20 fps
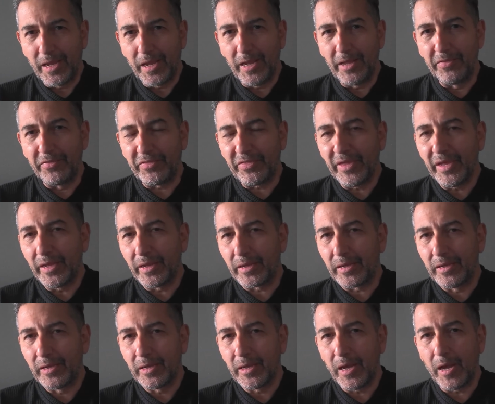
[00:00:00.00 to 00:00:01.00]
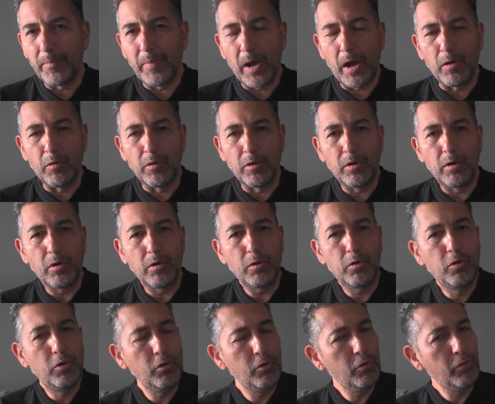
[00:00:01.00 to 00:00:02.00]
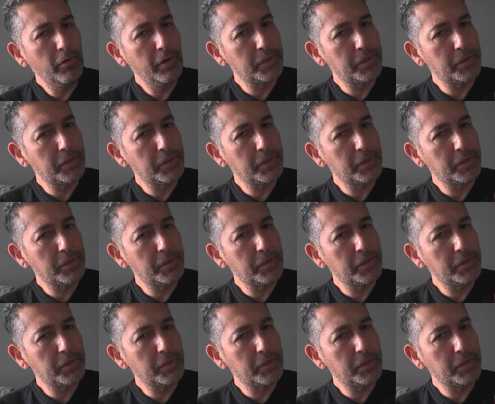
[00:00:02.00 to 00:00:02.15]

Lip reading: And think about who